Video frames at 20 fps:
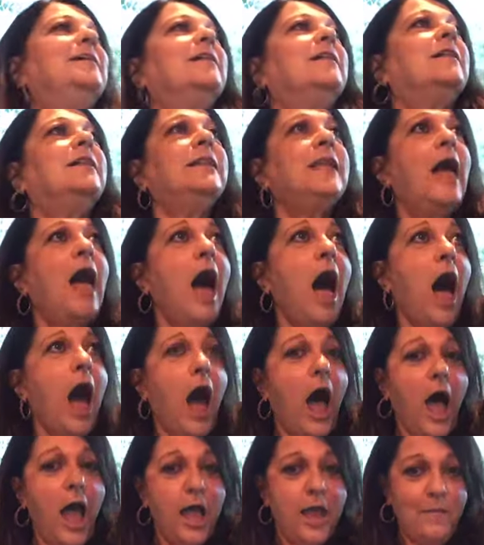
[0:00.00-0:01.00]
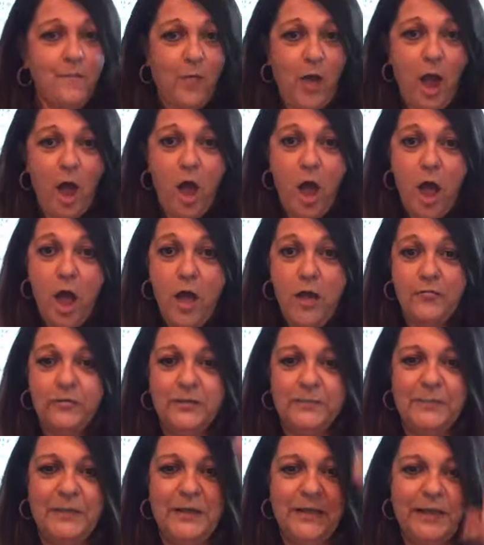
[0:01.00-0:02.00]
Climb
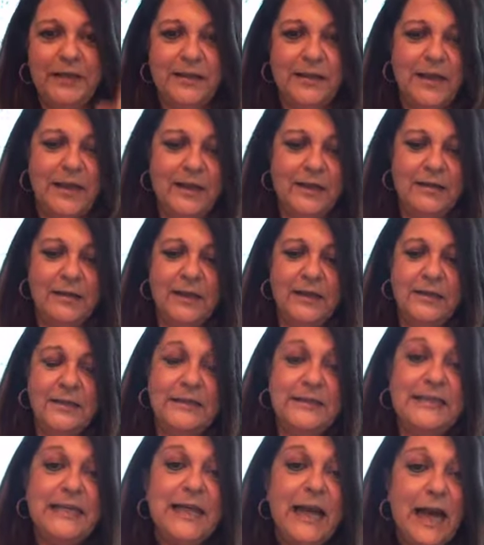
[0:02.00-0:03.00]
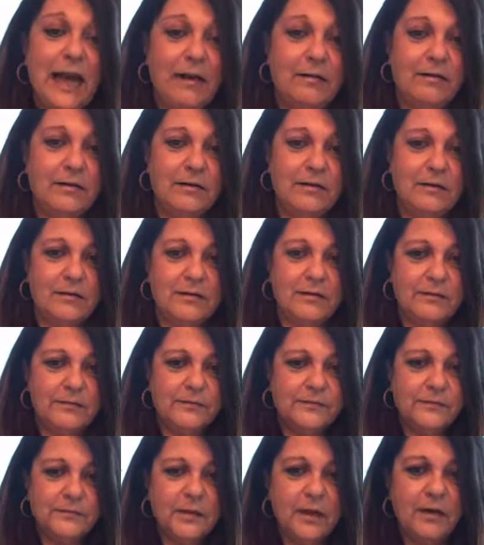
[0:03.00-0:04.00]
up, be like that, like sing out.
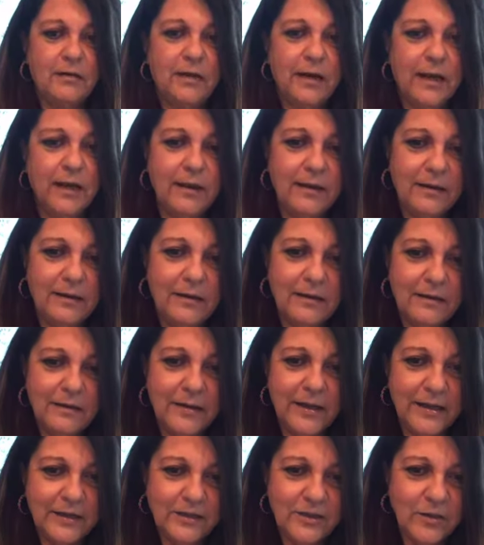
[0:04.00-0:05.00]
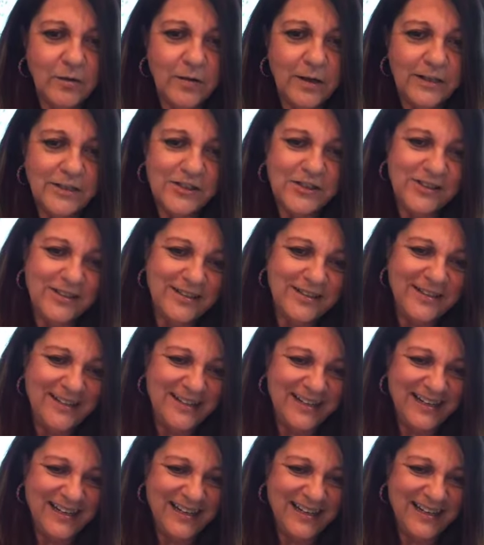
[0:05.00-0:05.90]
Okay, next question.